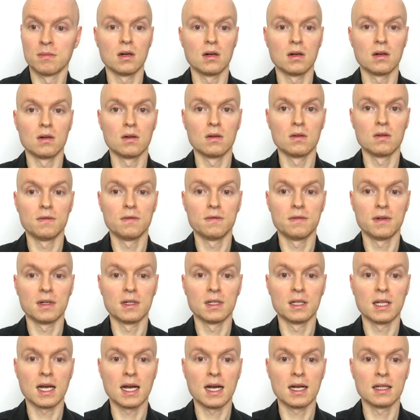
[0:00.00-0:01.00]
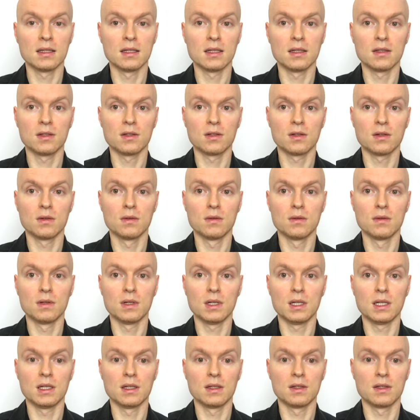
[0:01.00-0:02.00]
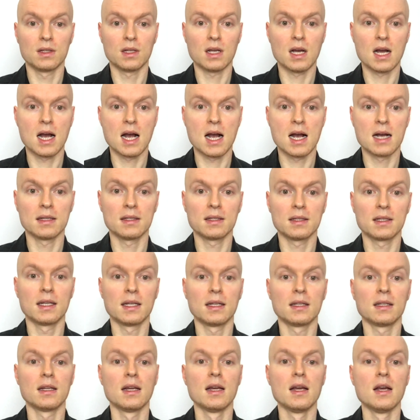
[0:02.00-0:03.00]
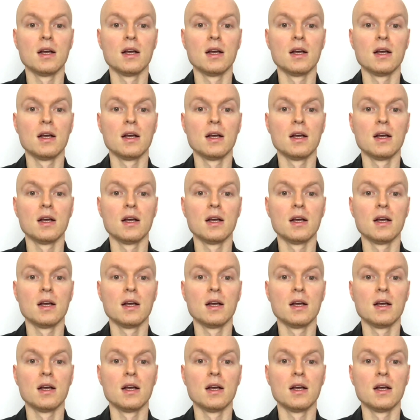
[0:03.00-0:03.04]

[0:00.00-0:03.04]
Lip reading: Ru Fernandez, who is asking,